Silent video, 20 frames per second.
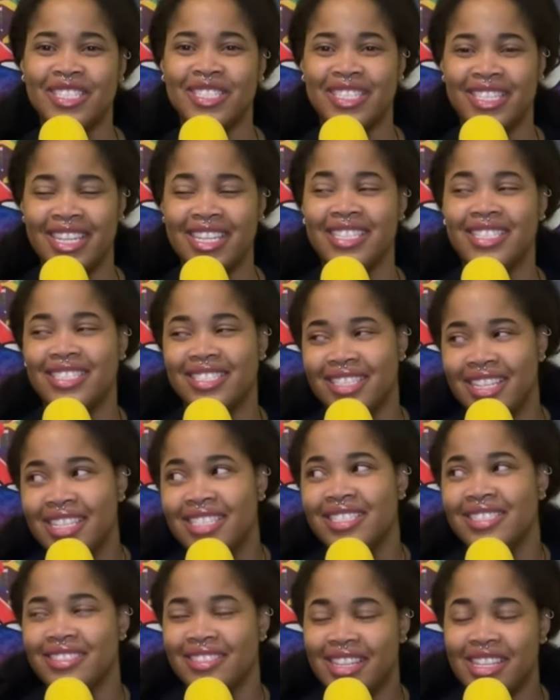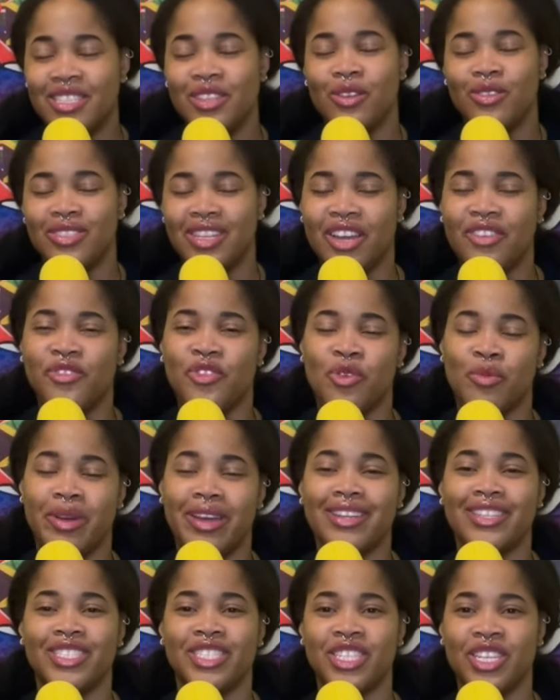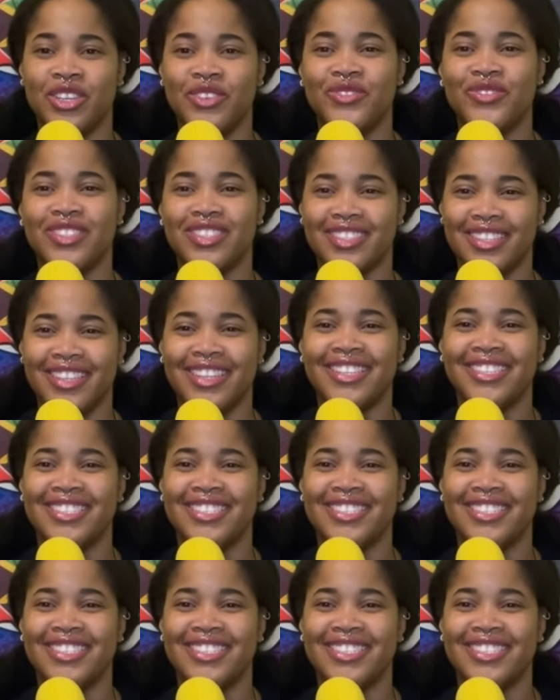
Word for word: let's let's let's let's hold out for about a shift.